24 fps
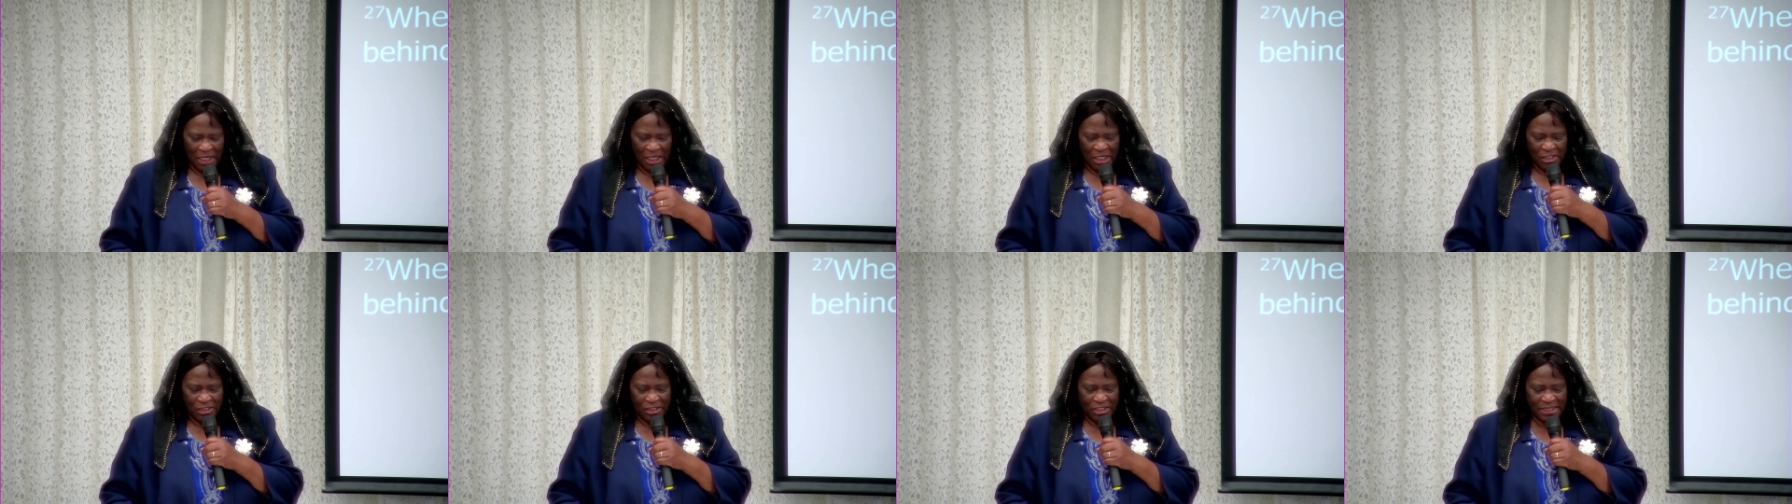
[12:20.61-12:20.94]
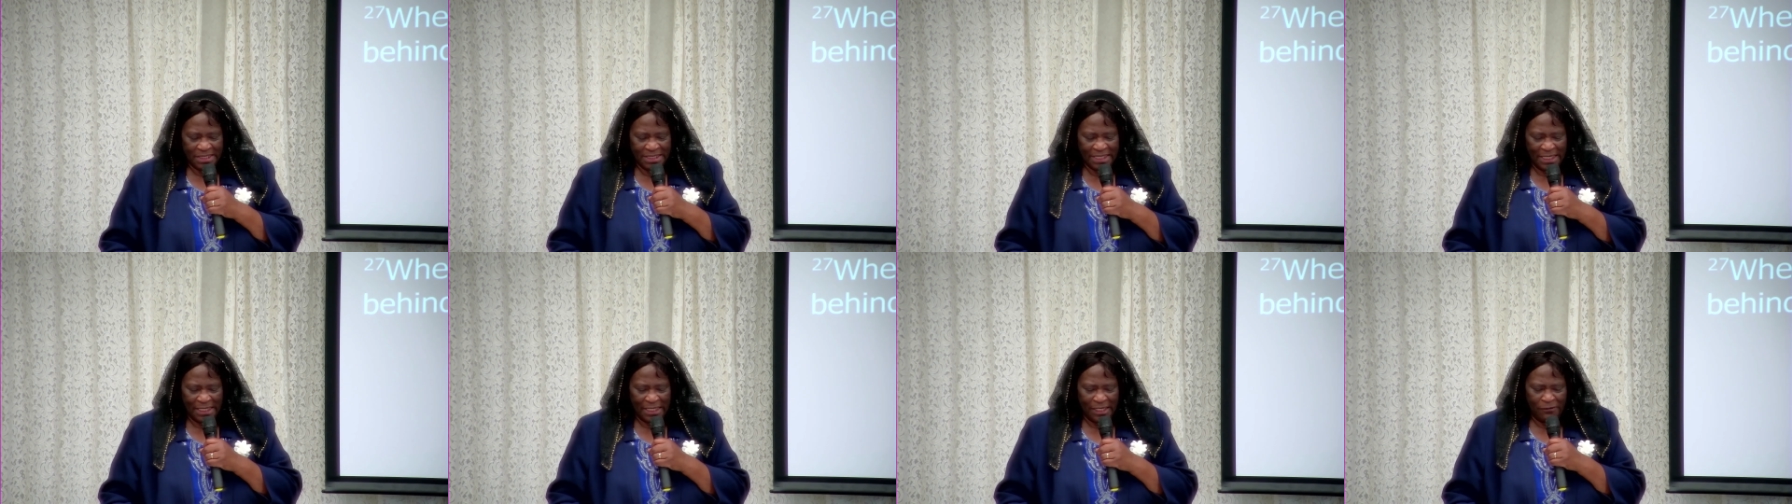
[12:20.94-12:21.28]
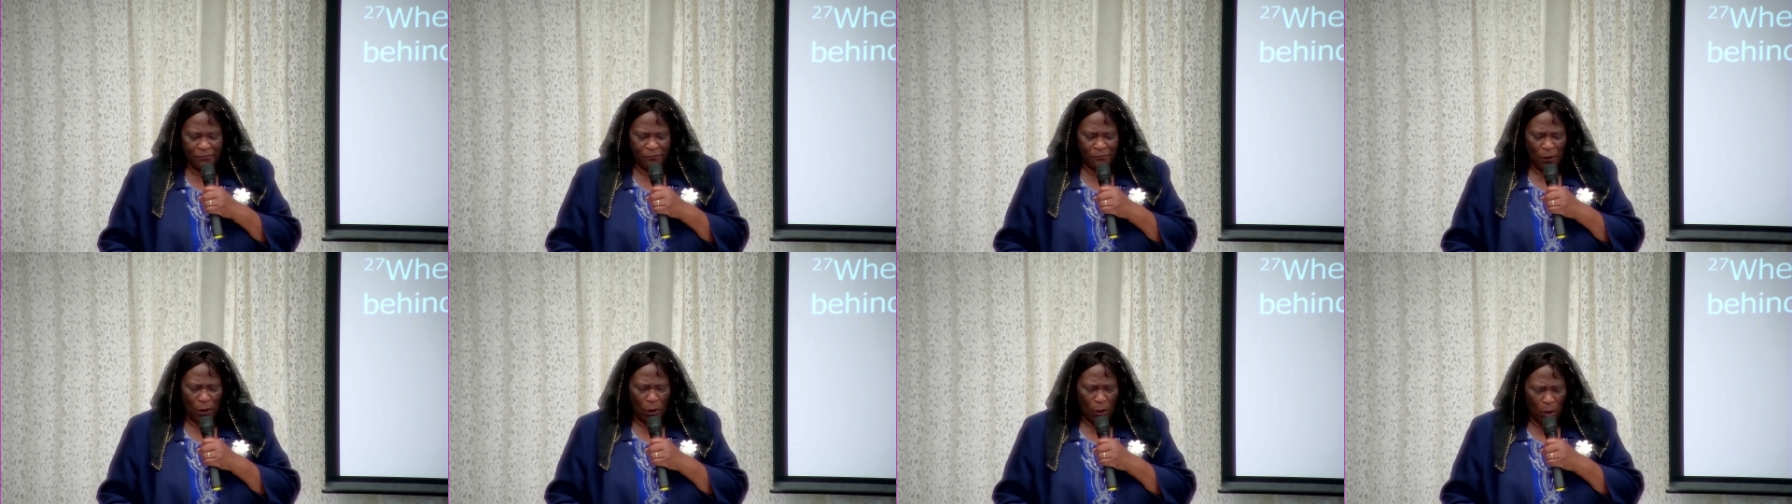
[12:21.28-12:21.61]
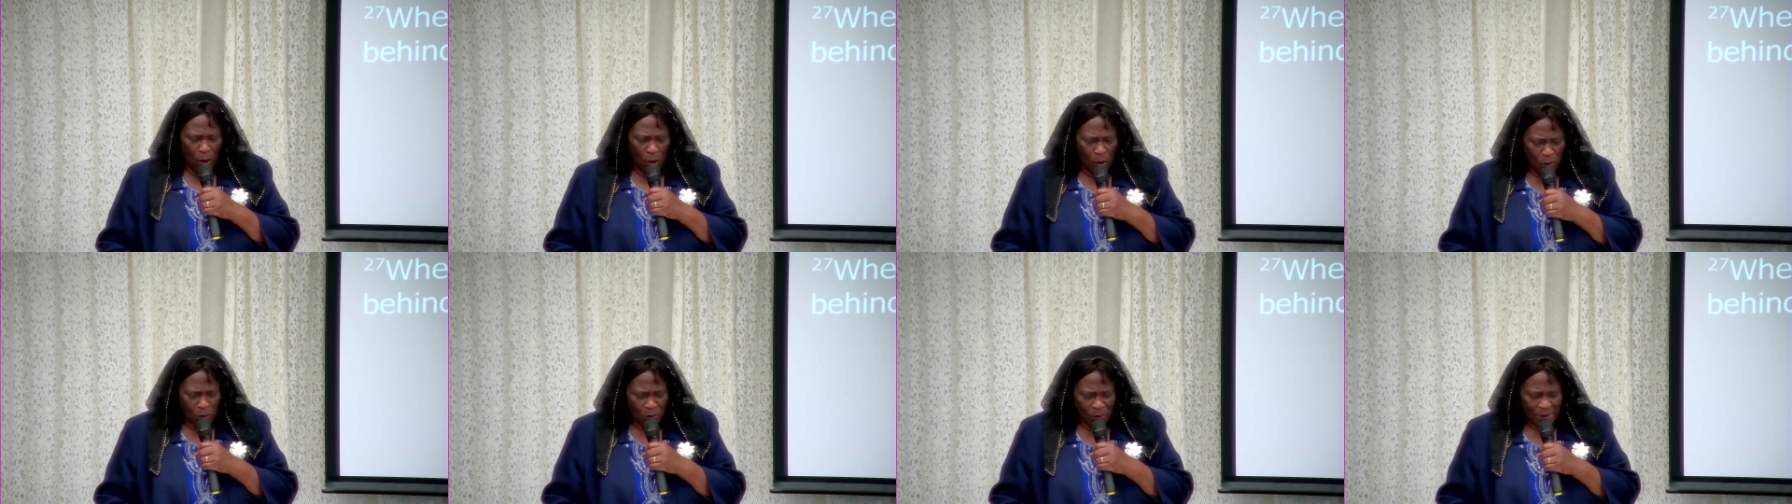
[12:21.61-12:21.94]
She said, If
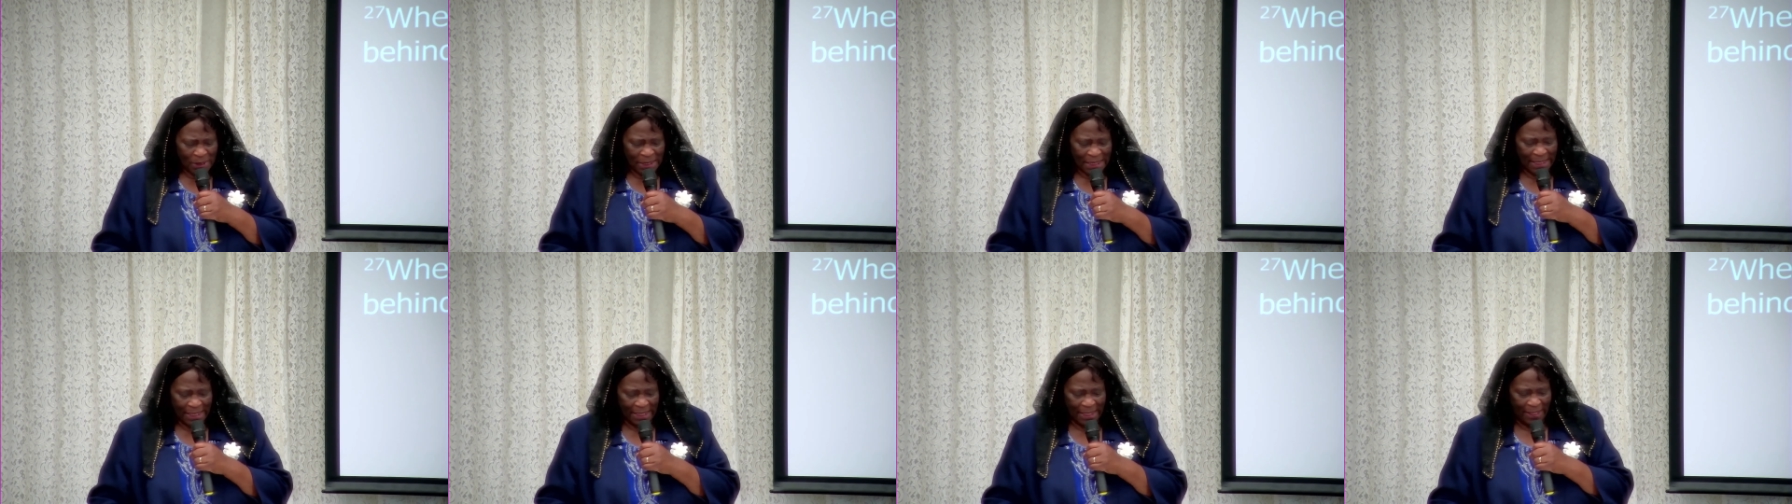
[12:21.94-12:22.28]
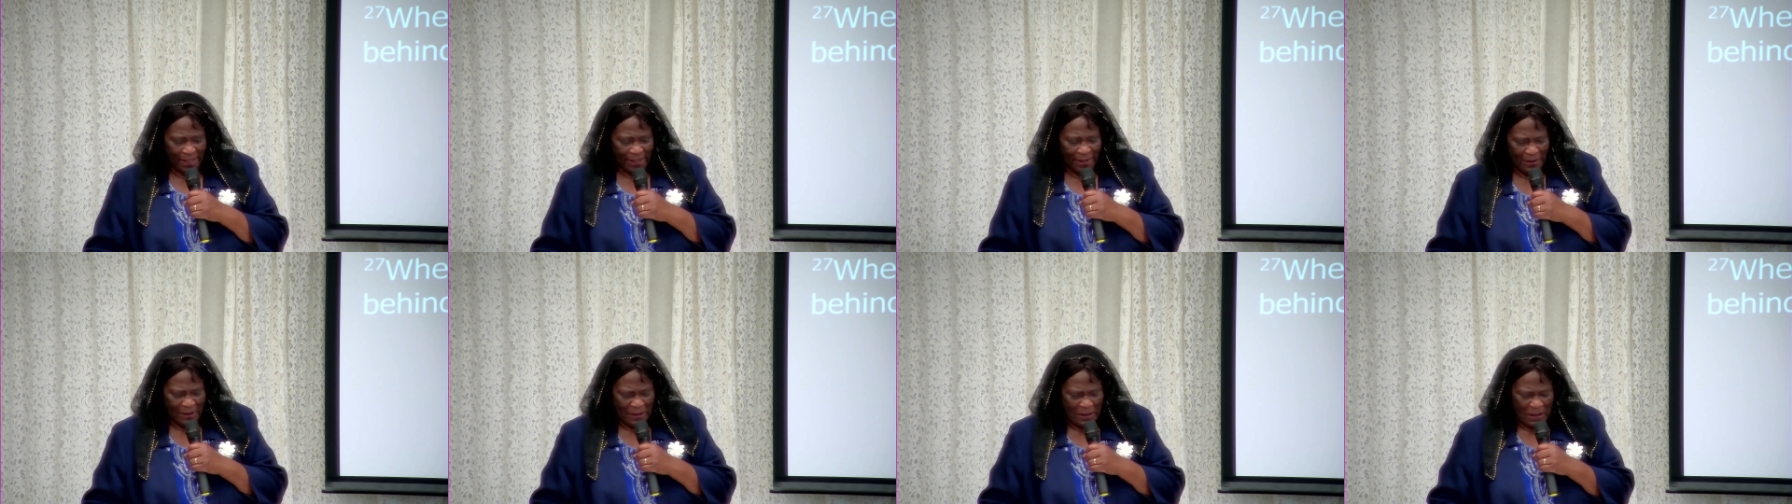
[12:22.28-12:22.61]
only